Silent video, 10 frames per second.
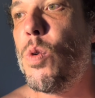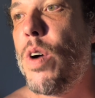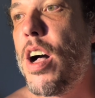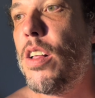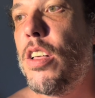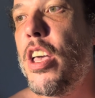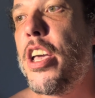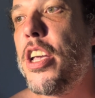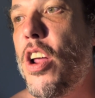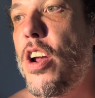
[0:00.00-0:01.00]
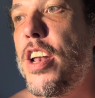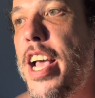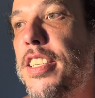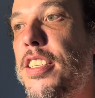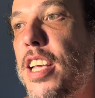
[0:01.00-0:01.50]
Well, you don't
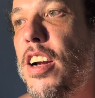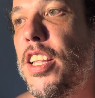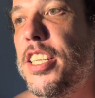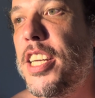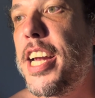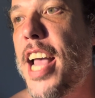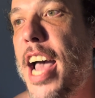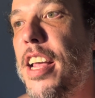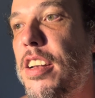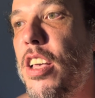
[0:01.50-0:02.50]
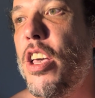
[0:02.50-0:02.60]
necessarily cheat at it.